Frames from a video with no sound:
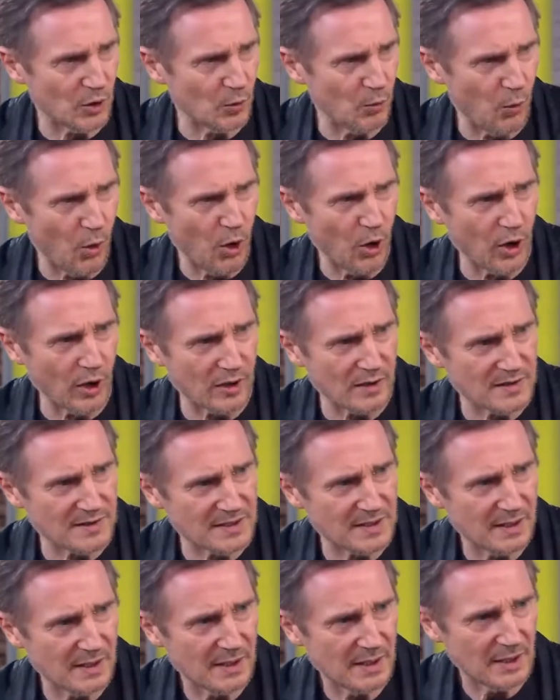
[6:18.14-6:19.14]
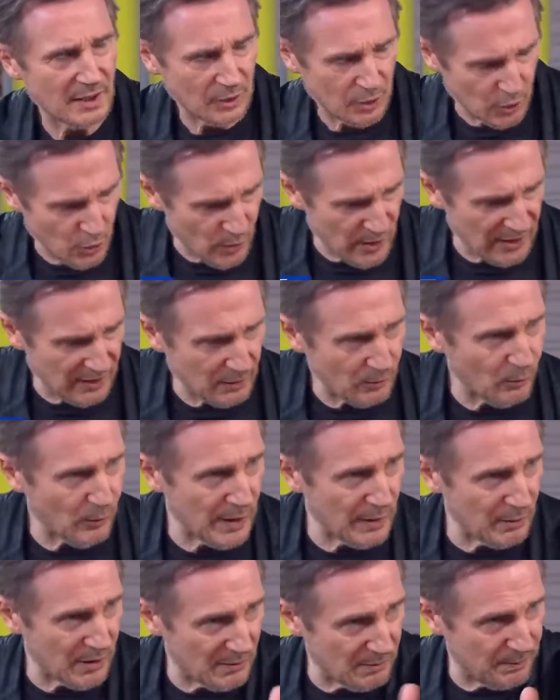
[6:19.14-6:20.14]
on walls knowing
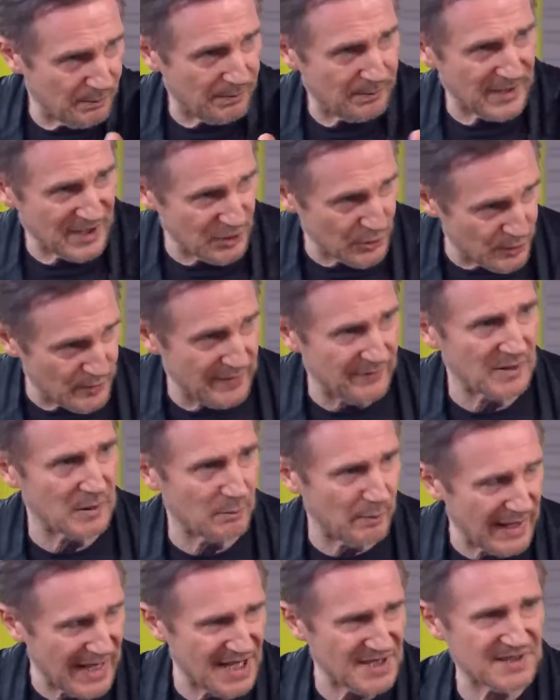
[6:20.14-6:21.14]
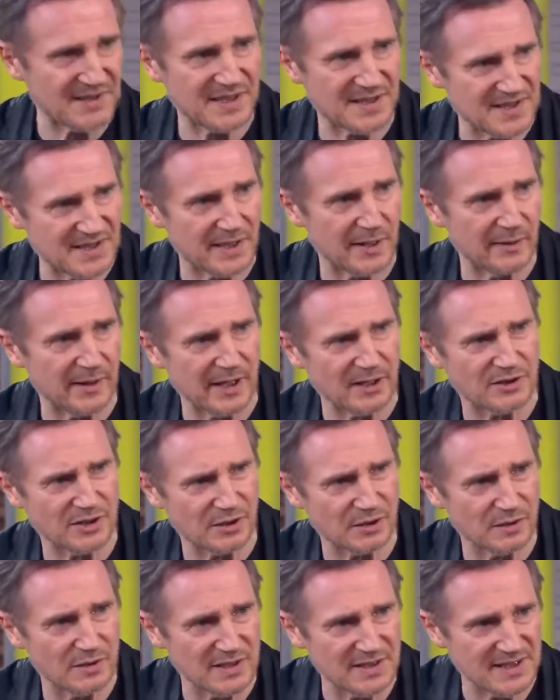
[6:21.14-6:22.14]
we were been driven past this area to
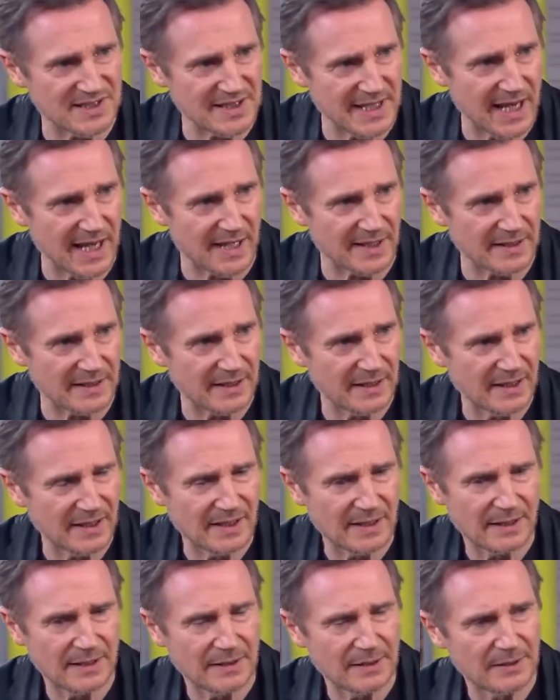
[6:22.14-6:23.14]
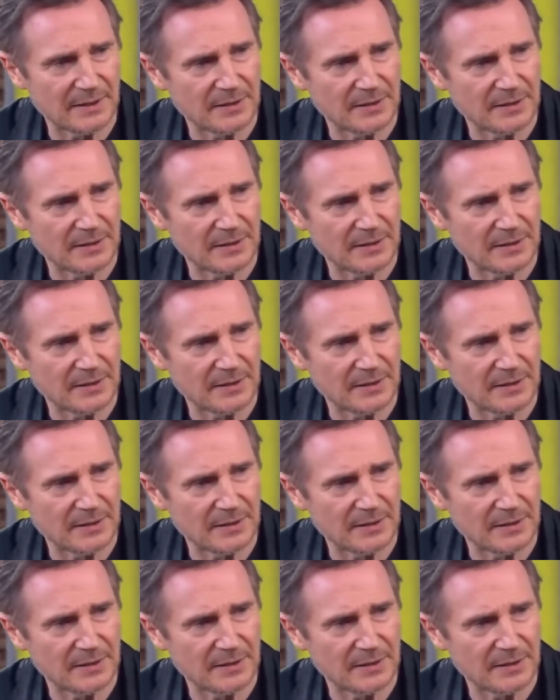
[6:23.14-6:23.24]
go to set. What do we do?